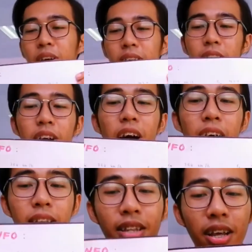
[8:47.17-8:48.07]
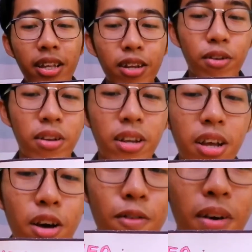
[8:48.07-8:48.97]
Here I stated
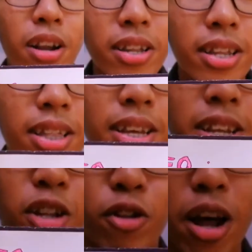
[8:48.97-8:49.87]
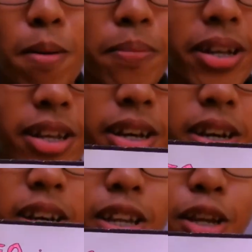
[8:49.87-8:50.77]
velocity, the temperature,